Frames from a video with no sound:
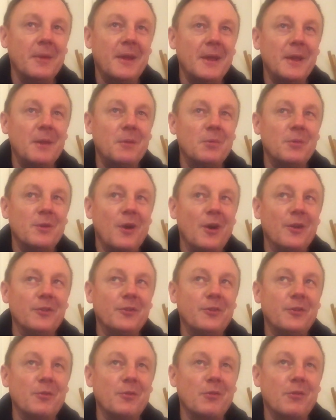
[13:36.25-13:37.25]
he would
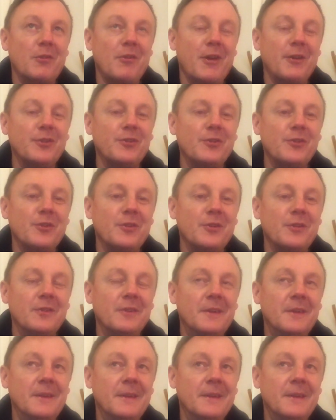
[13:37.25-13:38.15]
answer a question